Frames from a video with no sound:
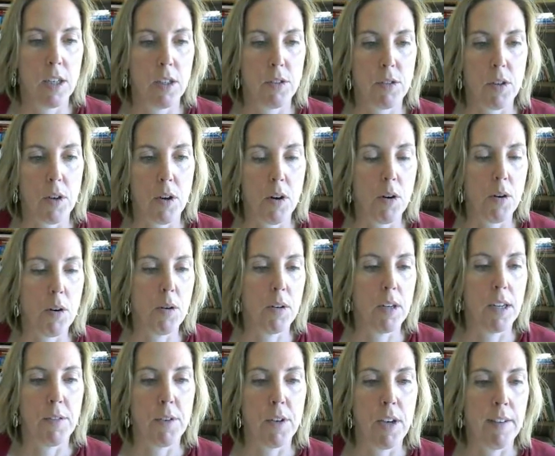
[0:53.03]
So
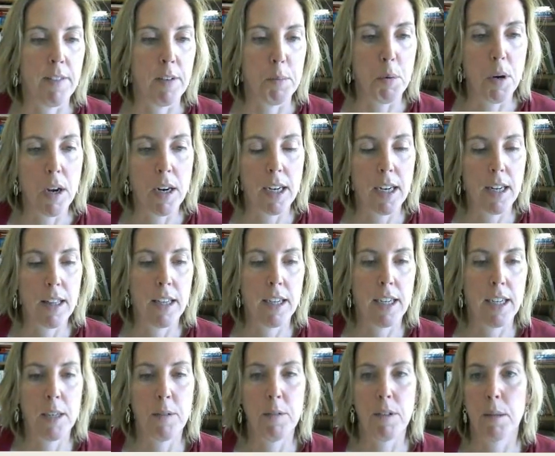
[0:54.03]
if you haven't brought
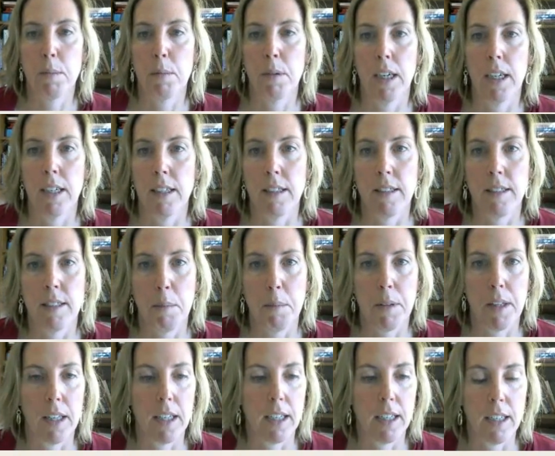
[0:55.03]
anything and you want to bring
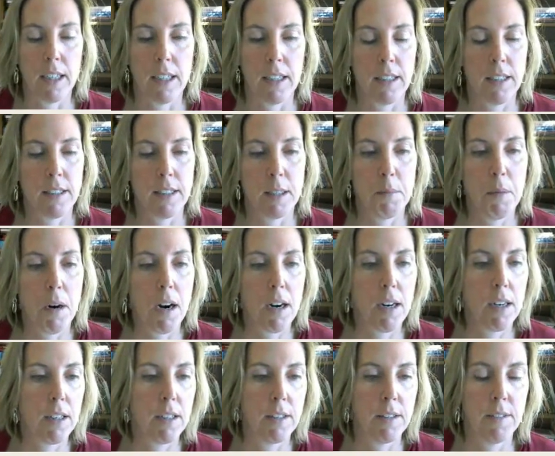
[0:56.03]
something
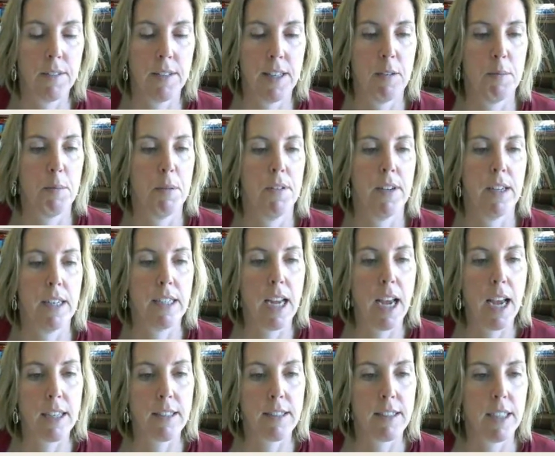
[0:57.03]
tomorrow, that would be
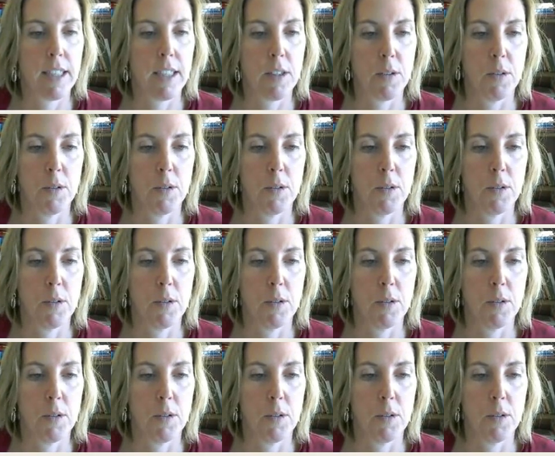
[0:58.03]
fantastic.